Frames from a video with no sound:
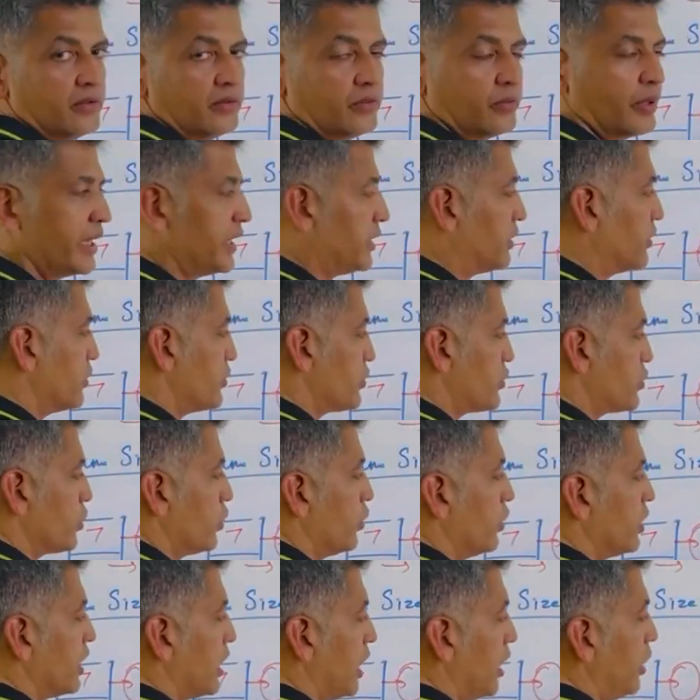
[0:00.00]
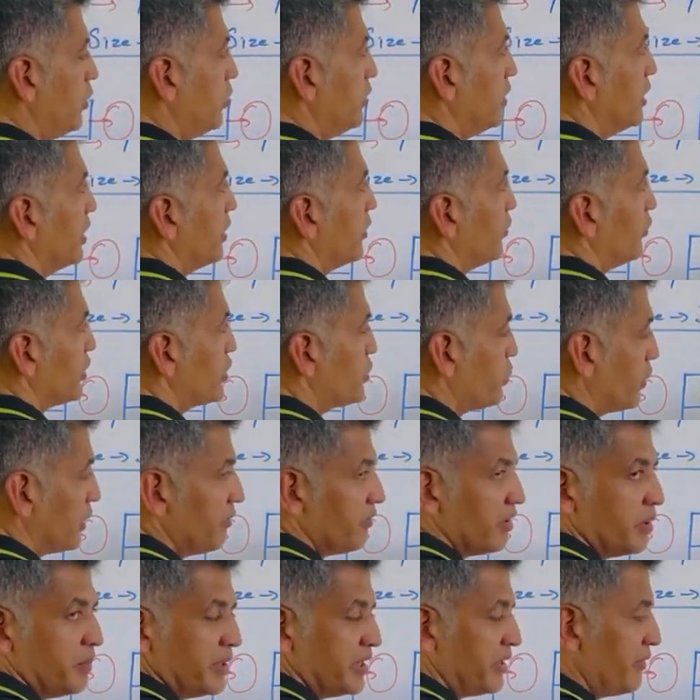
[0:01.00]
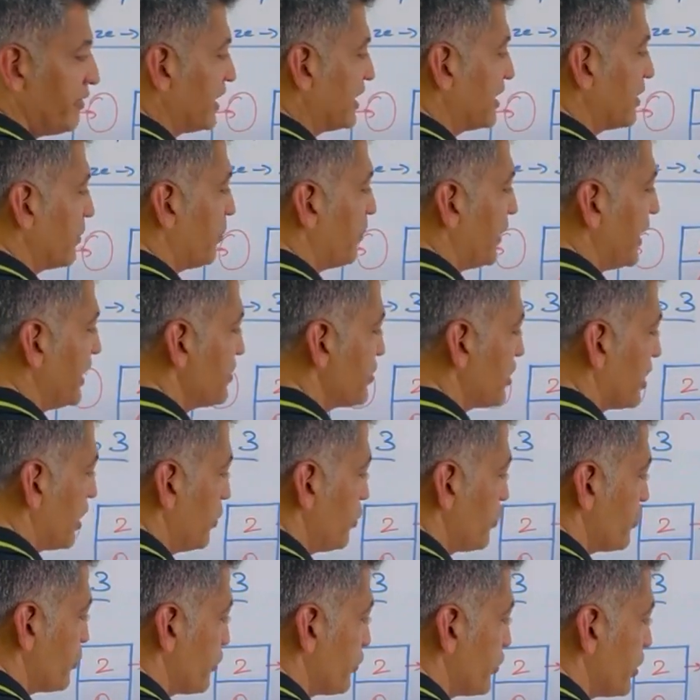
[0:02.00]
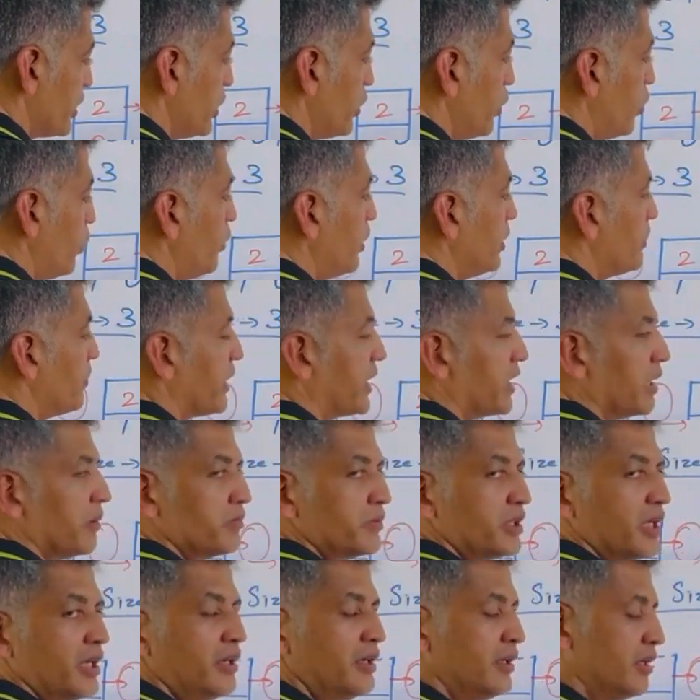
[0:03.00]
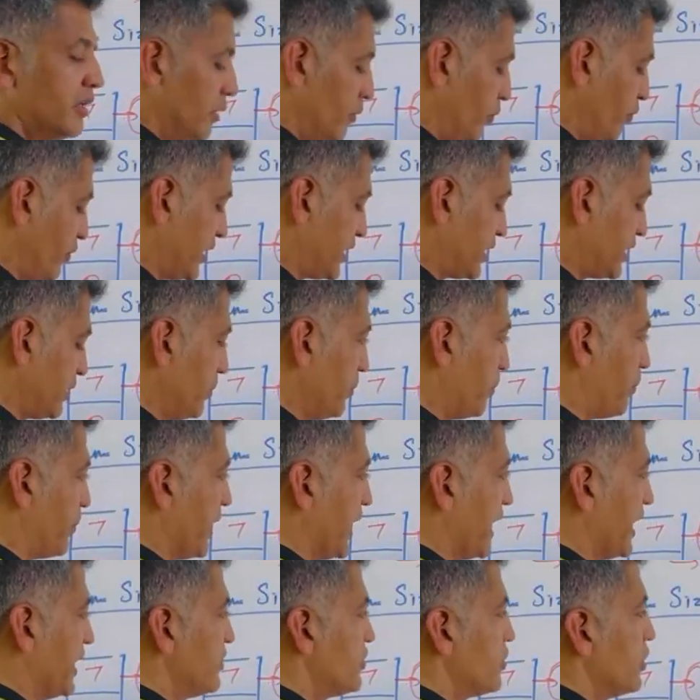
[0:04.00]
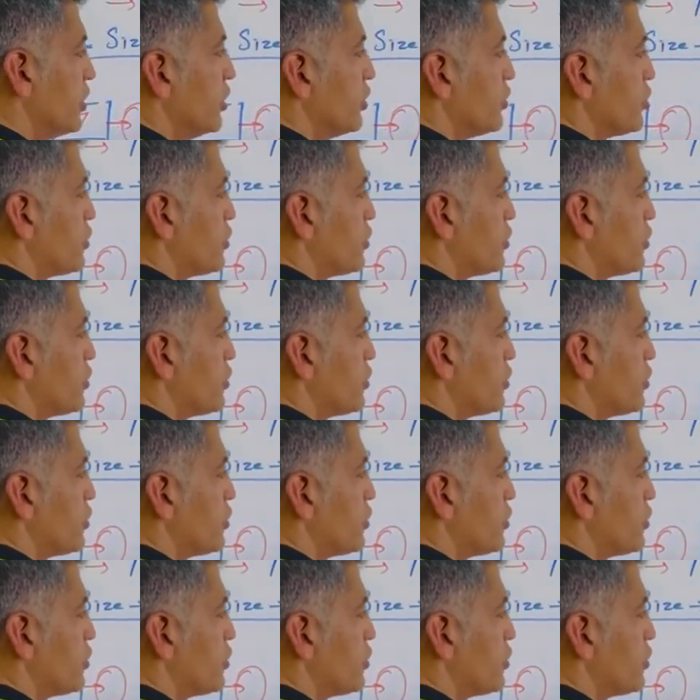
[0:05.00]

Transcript: Right. So now which one will be the victim page? Now 0 will become the victim page.